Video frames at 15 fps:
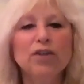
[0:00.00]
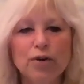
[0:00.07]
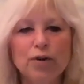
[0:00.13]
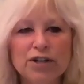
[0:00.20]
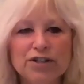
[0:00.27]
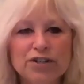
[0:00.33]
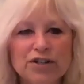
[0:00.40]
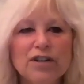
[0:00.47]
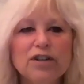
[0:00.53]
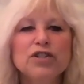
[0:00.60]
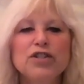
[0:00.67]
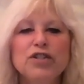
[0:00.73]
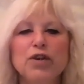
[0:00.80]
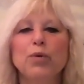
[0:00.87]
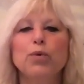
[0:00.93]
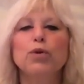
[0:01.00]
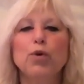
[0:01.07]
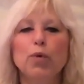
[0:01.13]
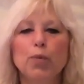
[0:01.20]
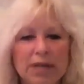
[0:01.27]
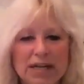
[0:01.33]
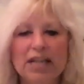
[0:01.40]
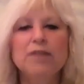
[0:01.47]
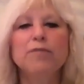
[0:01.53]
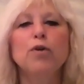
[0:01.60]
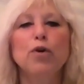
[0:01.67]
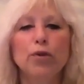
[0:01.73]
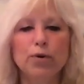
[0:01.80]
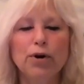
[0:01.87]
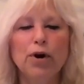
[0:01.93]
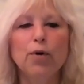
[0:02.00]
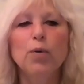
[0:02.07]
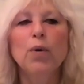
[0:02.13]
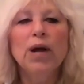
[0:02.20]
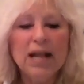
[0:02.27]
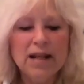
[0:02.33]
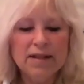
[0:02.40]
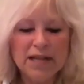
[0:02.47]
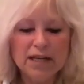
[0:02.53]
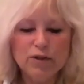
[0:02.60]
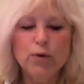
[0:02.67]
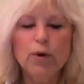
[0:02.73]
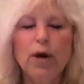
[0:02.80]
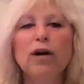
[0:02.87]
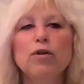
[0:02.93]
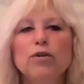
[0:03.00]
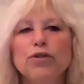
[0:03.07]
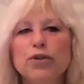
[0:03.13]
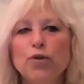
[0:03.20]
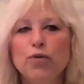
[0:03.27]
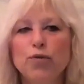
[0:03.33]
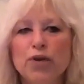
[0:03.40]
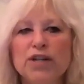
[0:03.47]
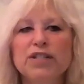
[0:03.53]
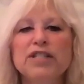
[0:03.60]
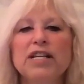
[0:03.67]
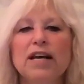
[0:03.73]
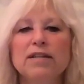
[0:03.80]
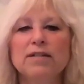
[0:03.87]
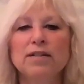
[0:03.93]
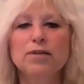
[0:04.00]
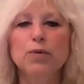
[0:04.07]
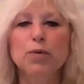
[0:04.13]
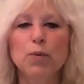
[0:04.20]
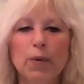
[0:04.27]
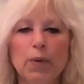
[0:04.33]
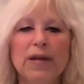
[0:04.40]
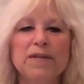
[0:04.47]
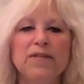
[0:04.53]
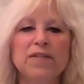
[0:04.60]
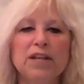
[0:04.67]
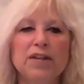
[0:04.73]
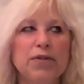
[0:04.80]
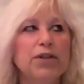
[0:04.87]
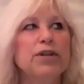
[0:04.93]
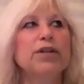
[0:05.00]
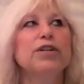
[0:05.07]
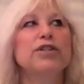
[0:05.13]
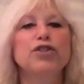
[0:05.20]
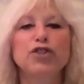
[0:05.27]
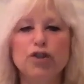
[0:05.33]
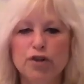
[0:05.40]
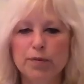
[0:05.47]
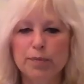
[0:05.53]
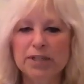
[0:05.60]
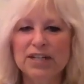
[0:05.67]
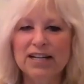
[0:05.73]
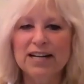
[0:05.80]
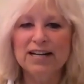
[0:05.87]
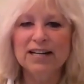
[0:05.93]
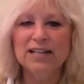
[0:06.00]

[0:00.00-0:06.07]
your research, so you believe or you know that you are also first cousin with the German